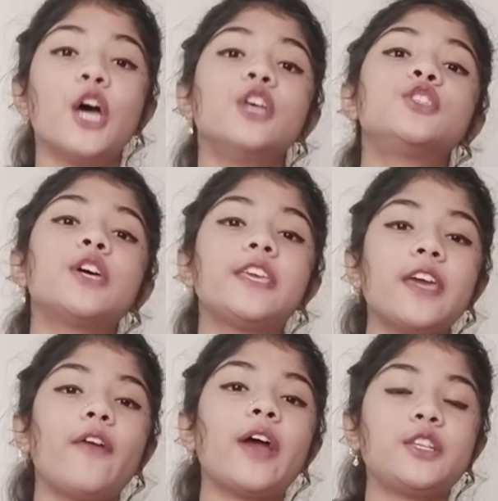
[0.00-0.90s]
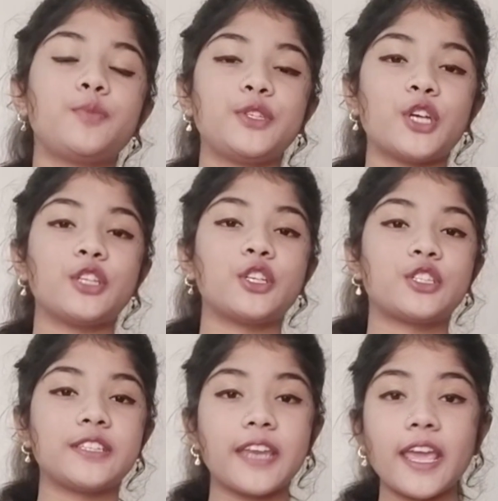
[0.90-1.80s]
So here at
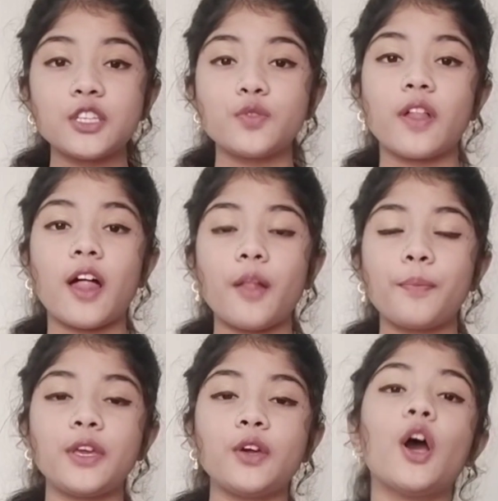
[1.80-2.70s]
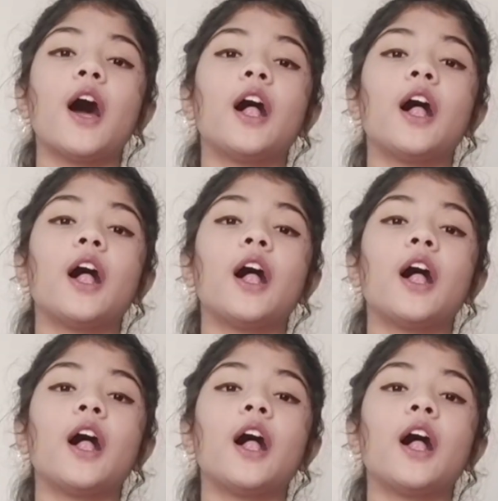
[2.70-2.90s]
Vijay.net will help you